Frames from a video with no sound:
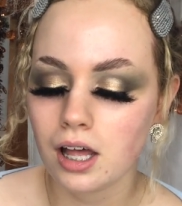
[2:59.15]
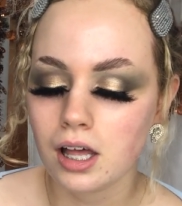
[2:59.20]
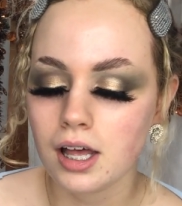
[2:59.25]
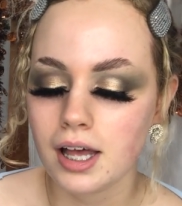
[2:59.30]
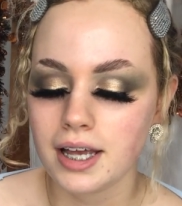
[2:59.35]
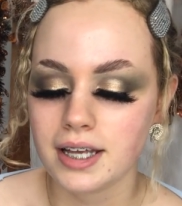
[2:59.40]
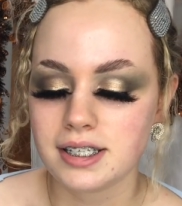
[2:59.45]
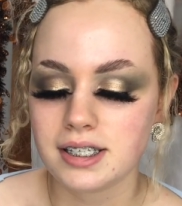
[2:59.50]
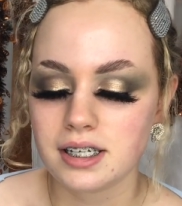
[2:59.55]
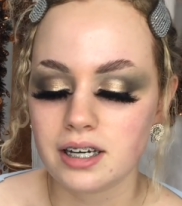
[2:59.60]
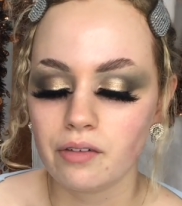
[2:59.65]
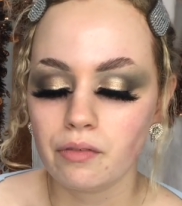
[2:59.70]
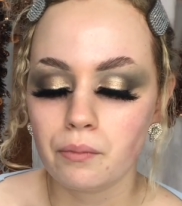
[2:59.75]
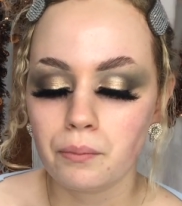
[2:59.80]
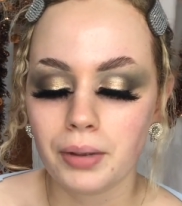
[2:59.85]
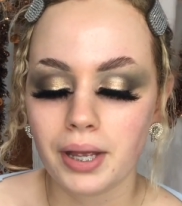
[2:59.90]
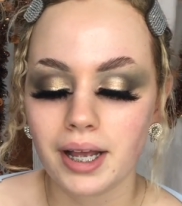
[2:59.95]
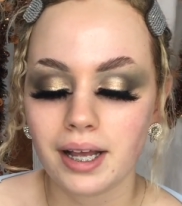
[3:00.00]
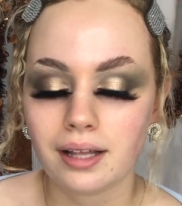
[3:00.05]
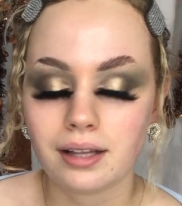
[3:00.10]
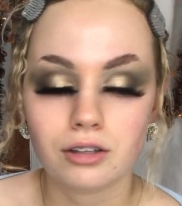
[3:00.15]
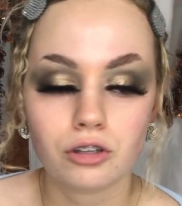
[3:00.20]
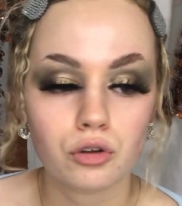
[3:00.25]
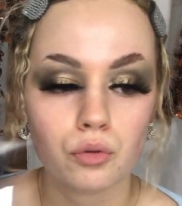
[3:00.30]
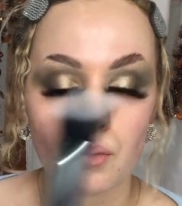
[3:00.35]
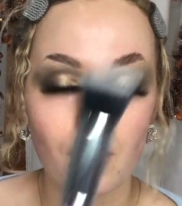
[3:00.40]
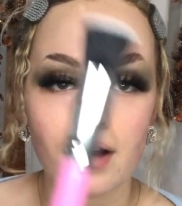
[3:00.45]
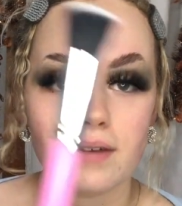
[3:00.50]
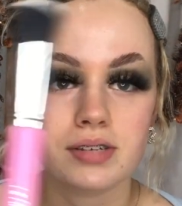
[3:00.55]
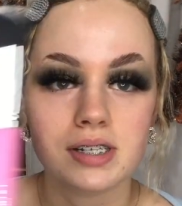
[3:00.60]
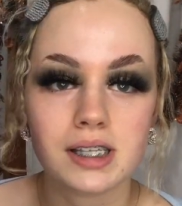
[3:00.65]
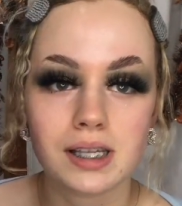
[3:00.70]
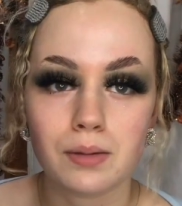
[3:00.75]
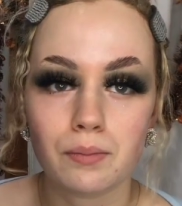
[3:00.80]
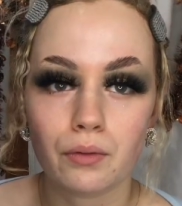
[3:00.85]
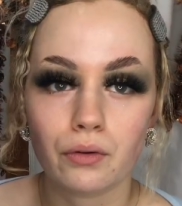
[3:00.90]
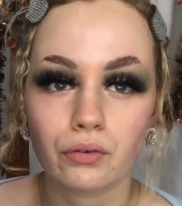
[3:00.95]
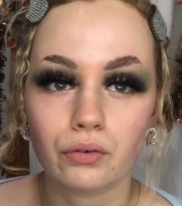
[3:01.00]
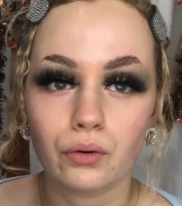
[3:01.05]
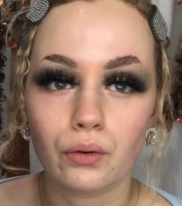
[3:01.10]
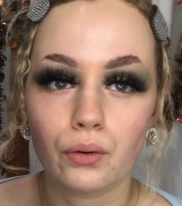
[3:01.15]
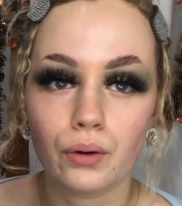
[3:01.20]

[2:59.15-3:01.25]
It's a different pink to what I've seen before